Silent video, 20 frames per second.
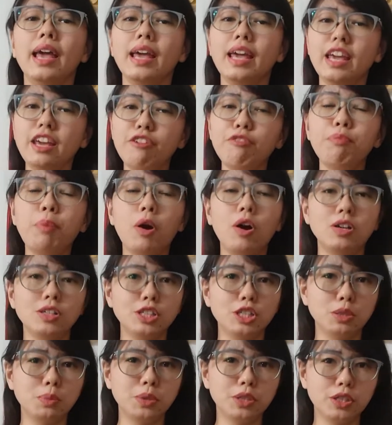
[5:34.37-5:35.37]
If
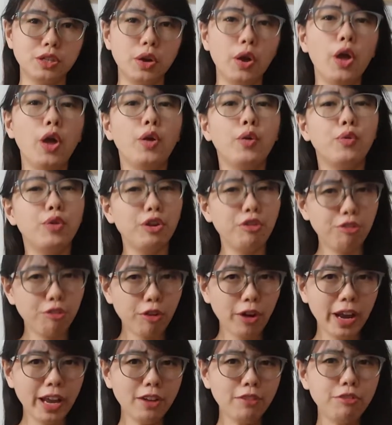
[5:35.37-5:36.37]
possible,
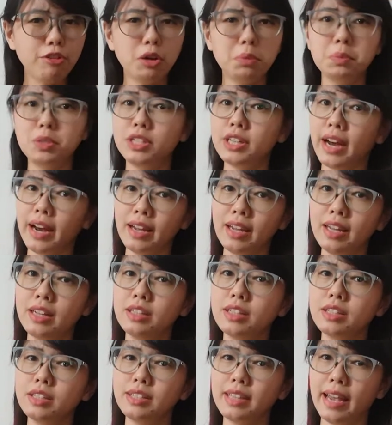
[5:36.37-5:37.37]
refrain from checking
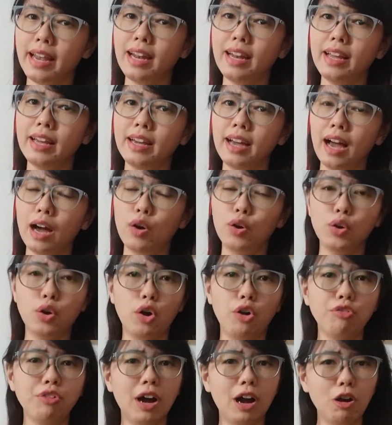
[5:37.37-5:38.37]
the daily count
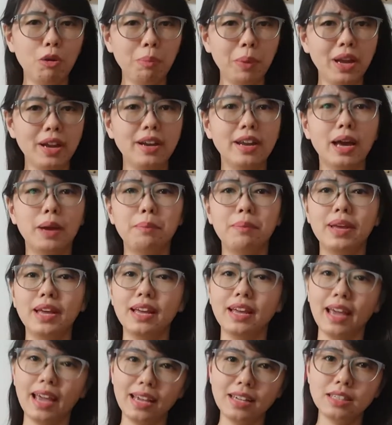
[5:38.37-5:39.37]
of our pandemic
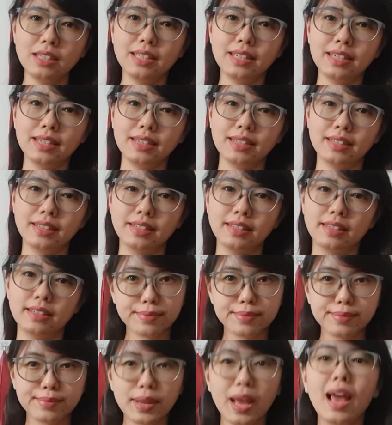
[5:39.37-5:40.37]
cases.
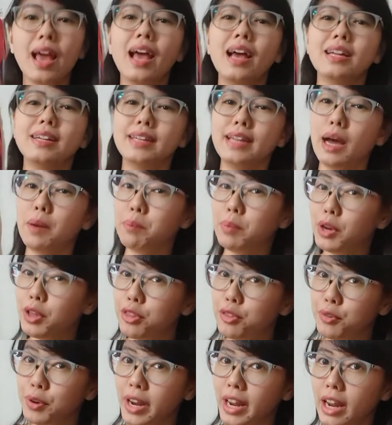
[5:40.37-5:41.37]
Number
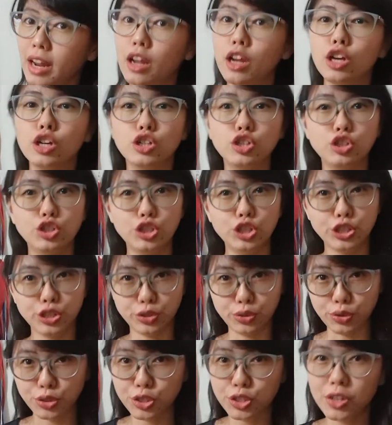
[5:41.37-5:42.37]
3.
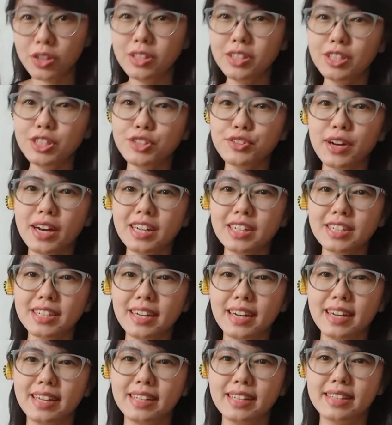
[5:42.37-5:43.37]
Choose your
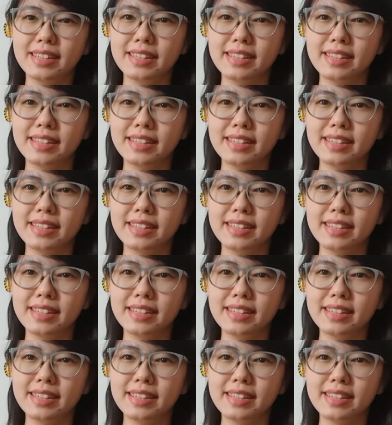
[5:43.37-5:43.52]
distraction.